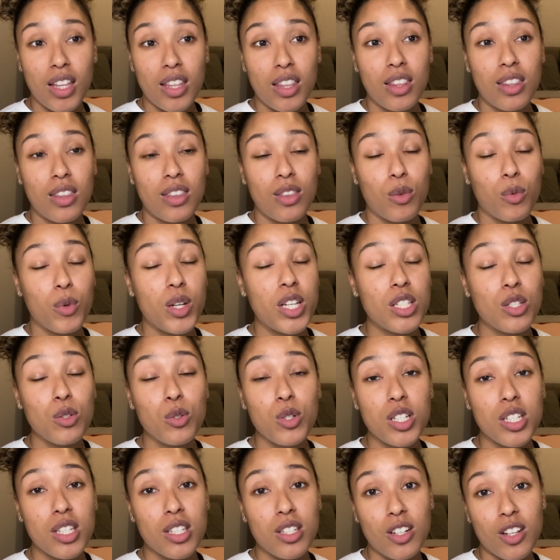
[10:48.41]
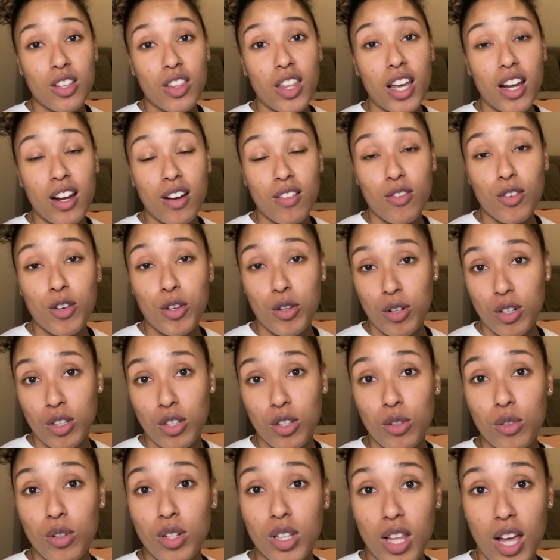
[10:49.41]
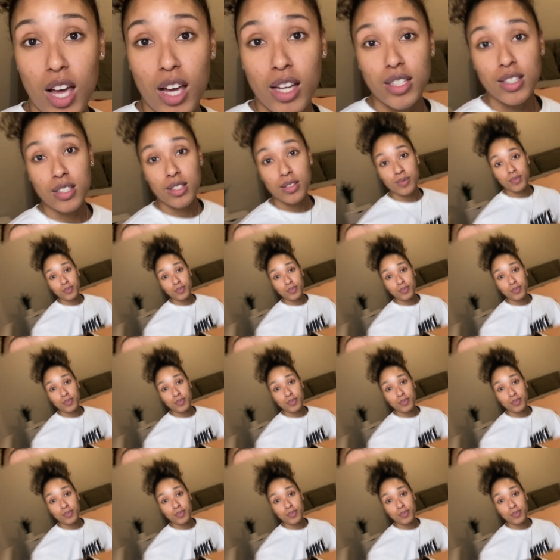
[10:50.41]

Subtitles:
The resources are there for you to utilize. So